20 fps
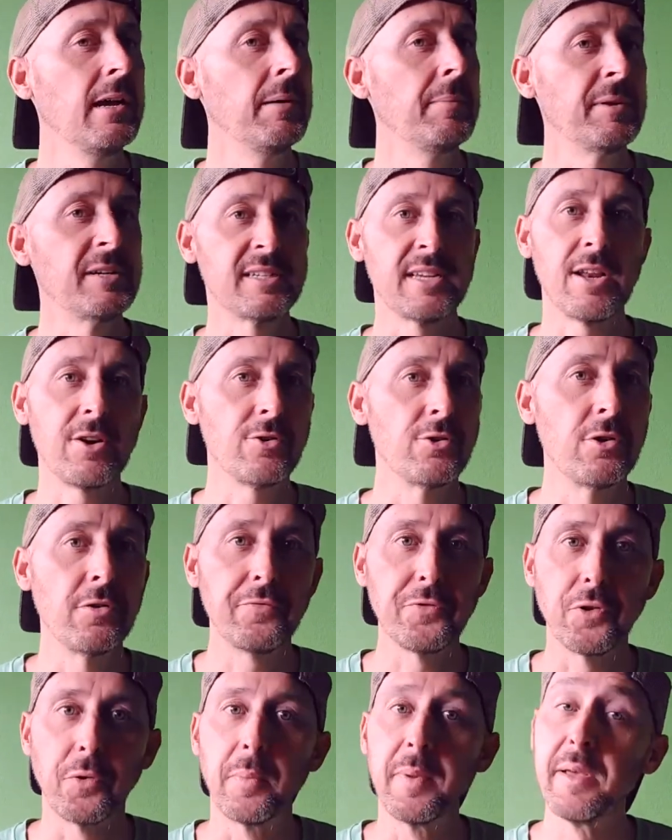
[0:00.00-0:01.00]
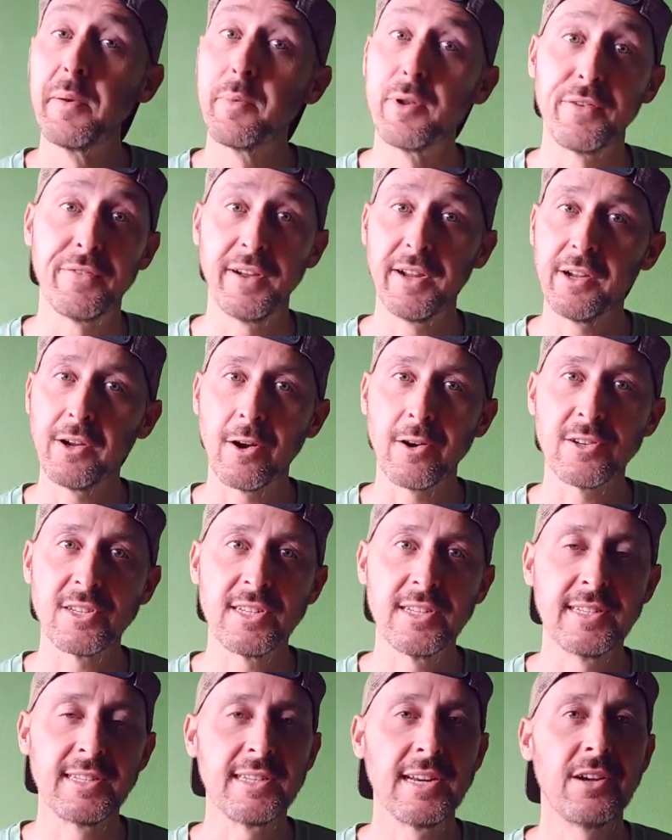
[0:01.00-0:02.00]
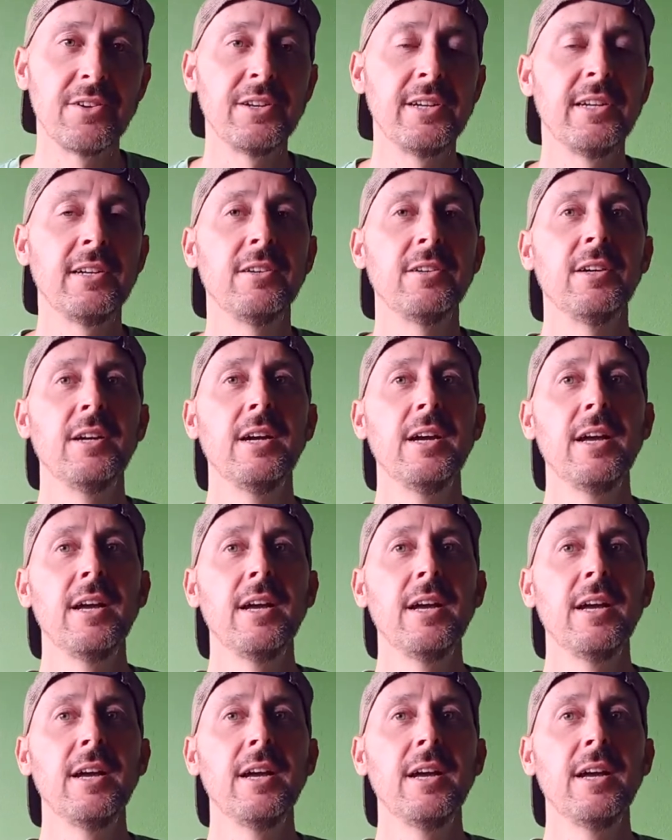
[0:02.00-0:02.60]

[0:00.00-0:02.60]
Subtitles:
because I don't know if you'll be able to find car seats down here,